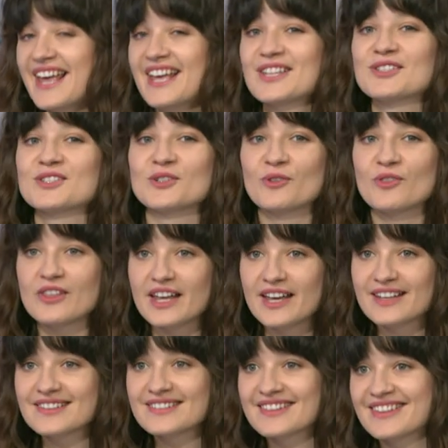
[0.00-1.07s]
So
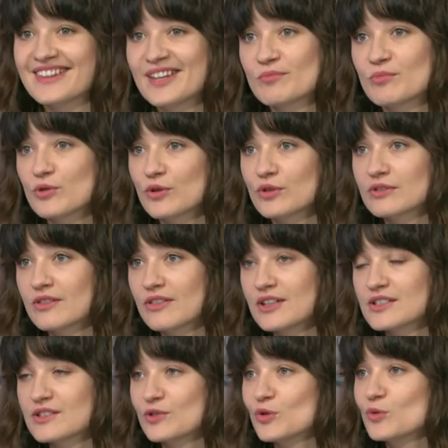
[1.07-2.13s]
then they brought
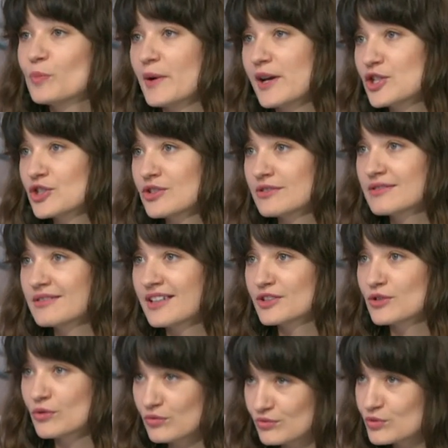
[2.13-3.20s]
this new passion
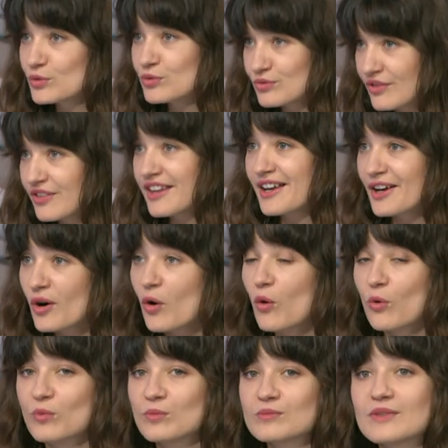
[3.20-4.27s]
at, to their
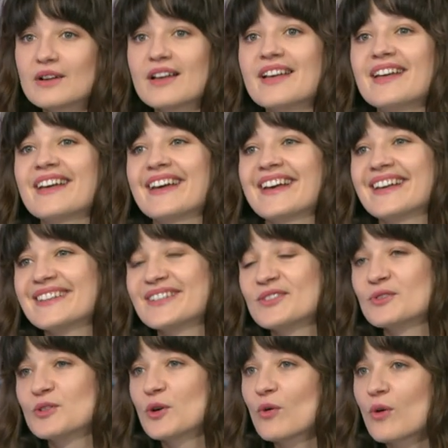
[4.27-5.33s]
home and
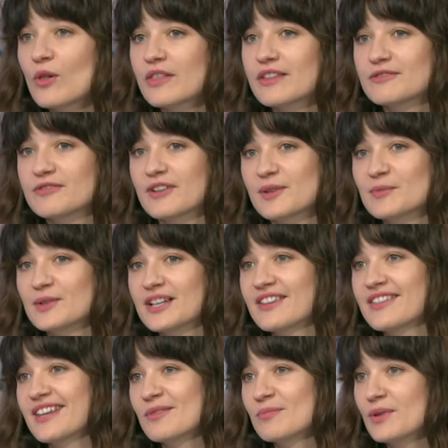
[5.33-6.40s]
you know, all the family,
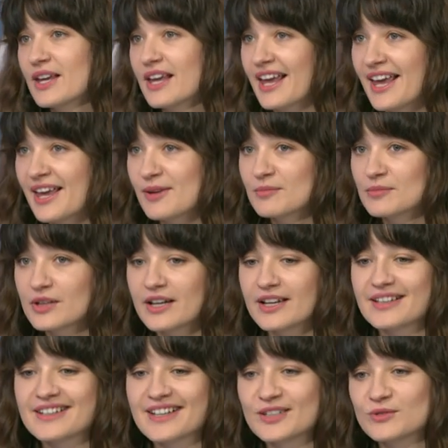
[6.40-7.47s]
they became
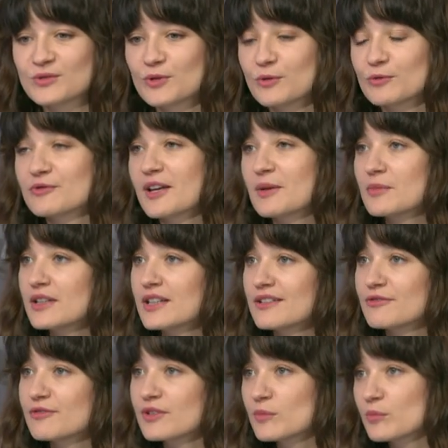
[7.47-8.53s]
like, I don't know, family
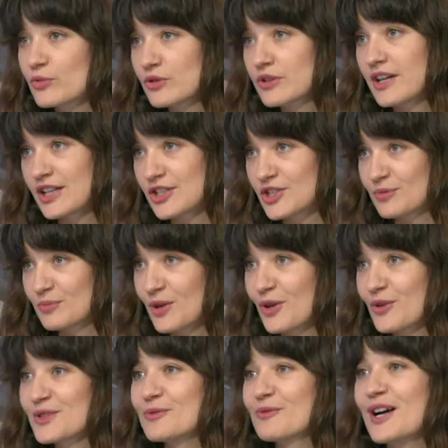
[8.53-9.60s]
film production. Hmm.
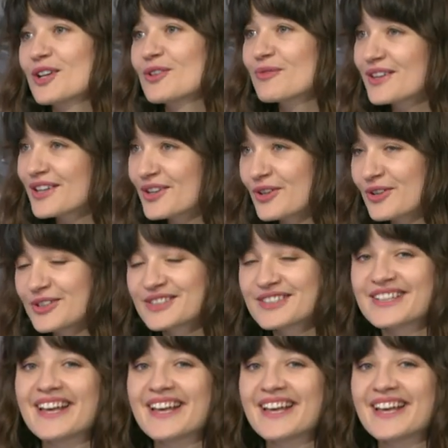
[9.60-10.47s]
Because one of the girls,